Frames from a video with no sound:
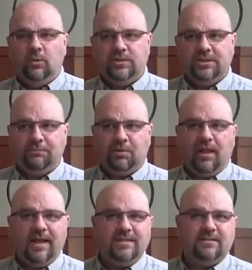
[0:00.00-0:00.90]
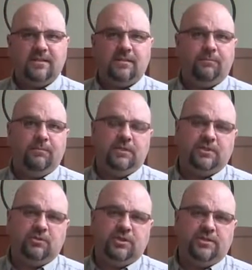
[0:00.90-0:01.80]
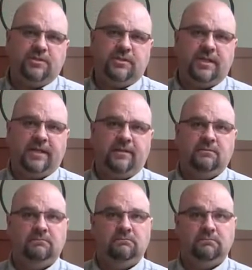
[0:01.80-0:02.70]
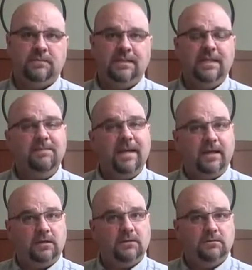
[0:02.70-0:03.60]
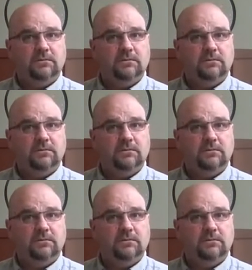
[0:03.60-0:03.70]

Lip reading: which implies that the association can email